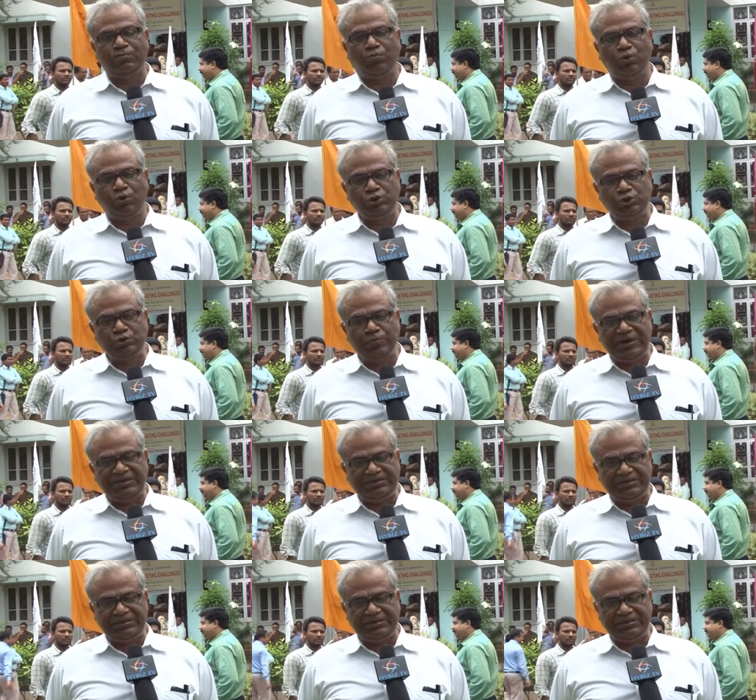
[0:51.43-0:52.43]
posed by
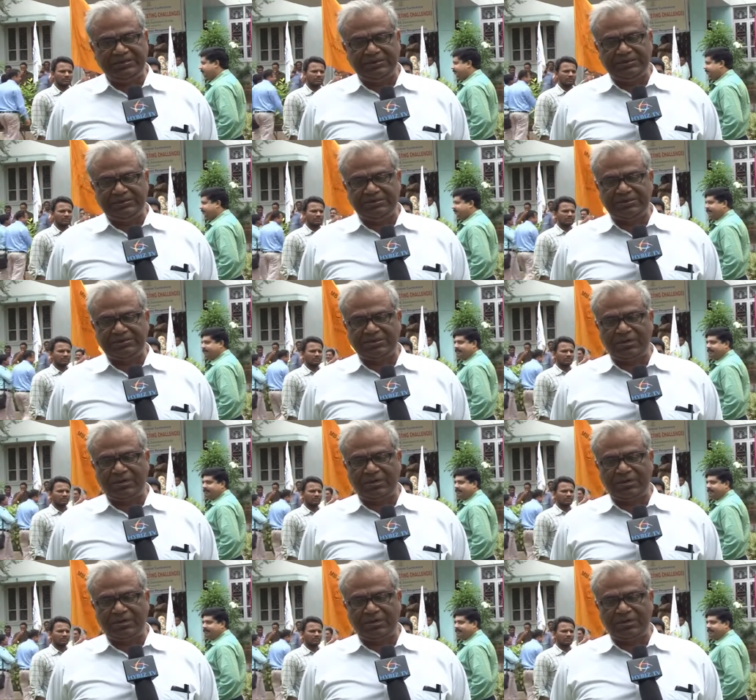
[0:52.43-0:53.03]
the these